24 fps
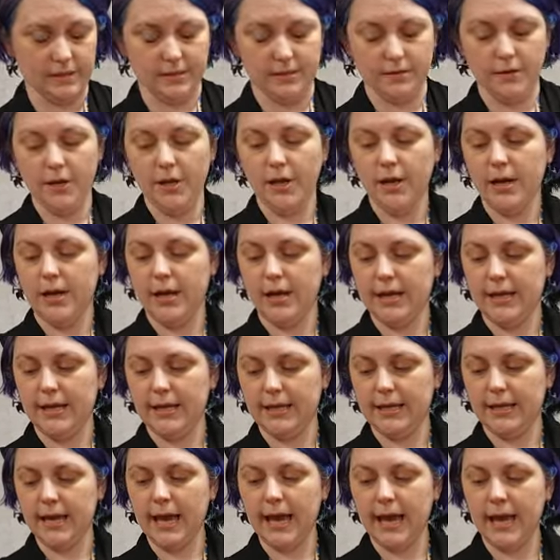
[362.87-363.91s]
in, it
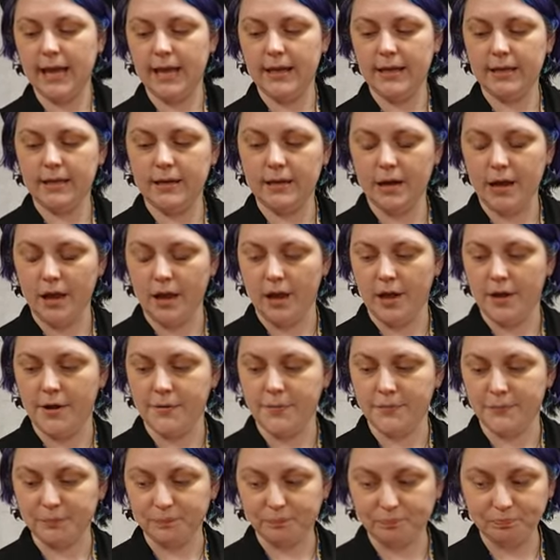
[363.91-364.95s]
can, um,
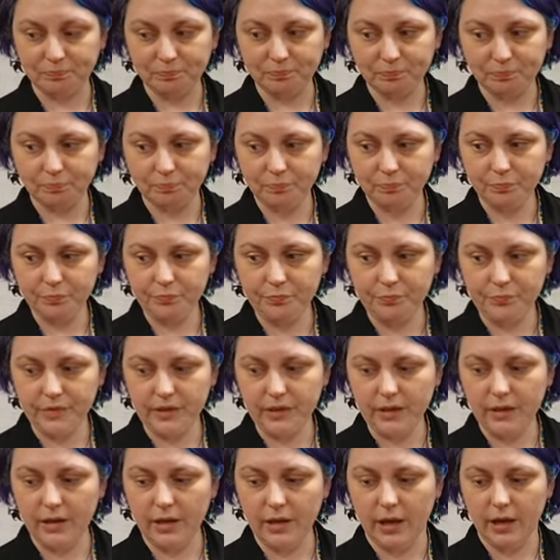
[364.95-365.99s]

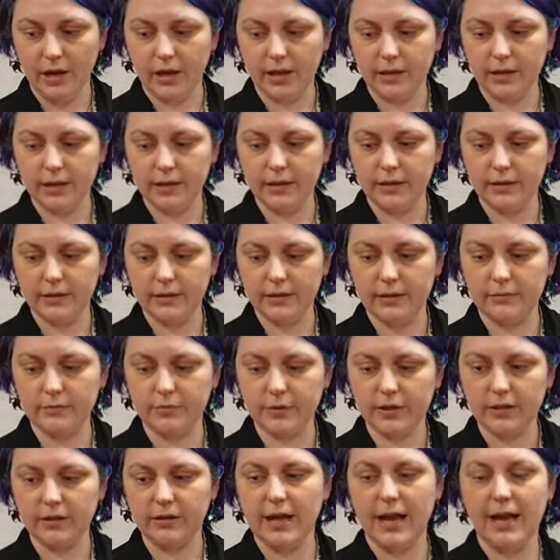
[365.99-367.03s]
uh,
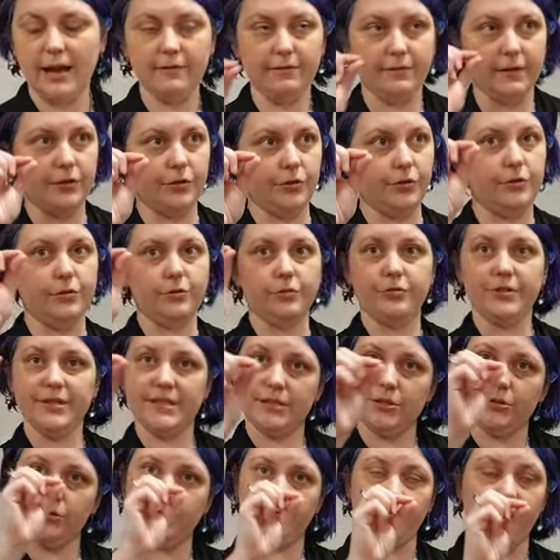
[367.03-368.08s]
it'll have little
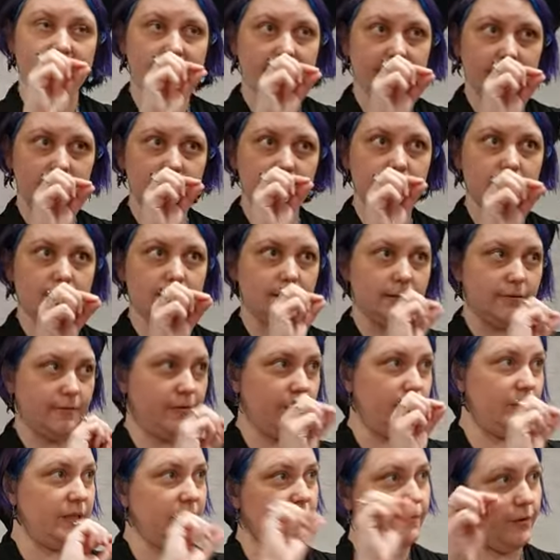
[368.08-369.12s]
crystal grains
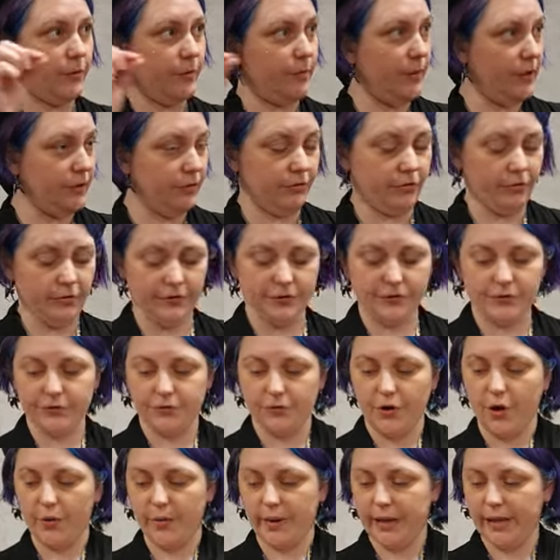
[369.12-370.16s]
from the different minerals
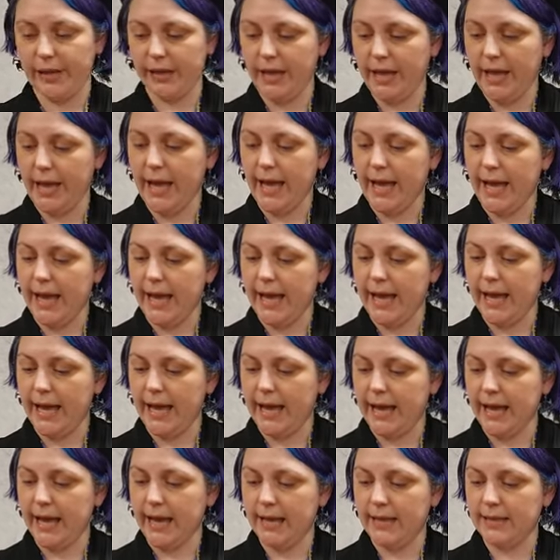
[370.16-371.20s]
growing
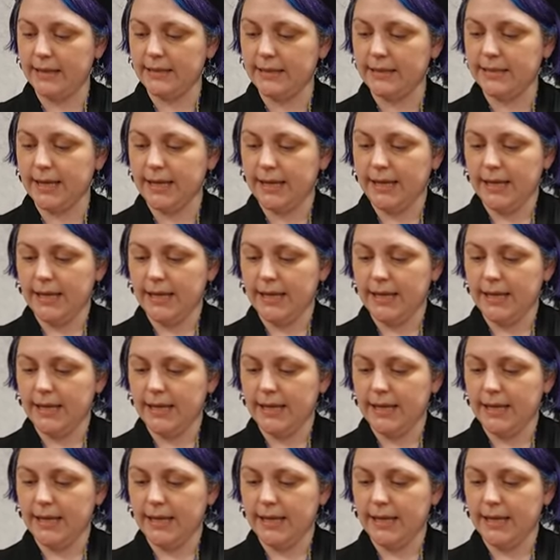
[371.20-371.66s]
and